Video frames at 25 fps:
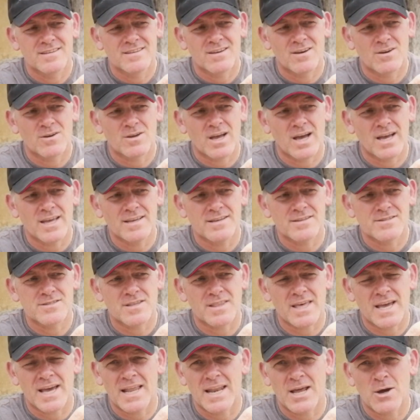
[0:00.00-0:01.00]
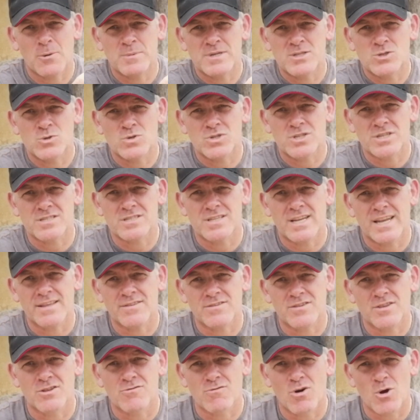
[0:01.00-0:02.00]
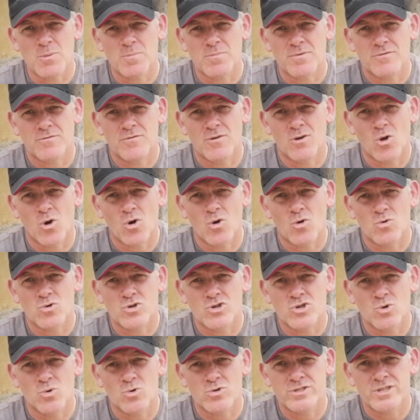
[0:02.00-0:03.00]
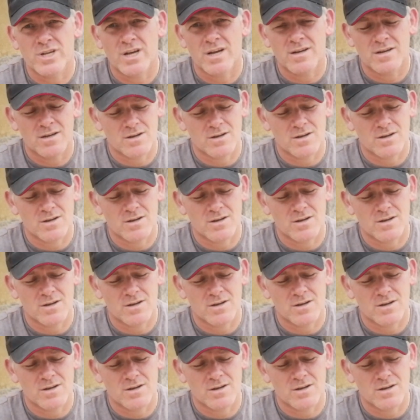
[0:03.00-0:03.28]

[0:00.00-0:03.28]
Okay, so they allow me to adjust the length of the rope for longer or shorter.